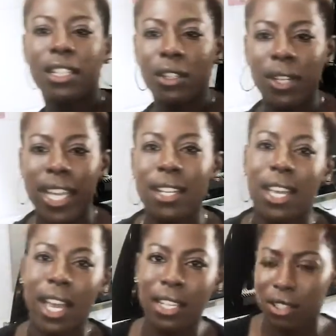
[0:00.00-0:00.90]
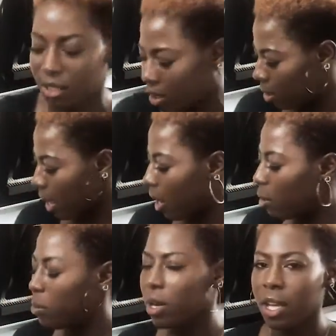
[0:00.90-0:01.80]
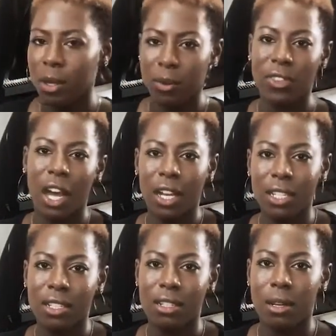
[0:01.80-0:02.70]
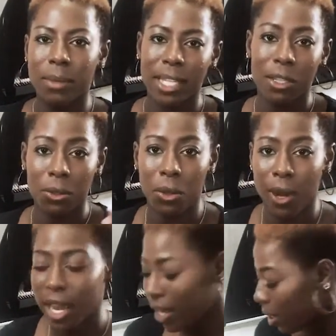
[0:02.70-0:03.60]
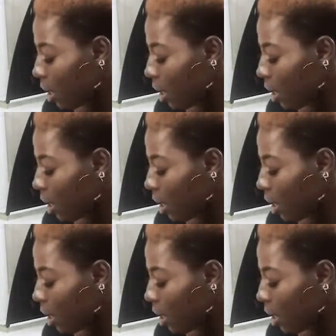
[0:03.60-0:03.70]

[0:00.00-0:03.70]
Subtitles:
a little hint guys, just to help with the onions not making you cry,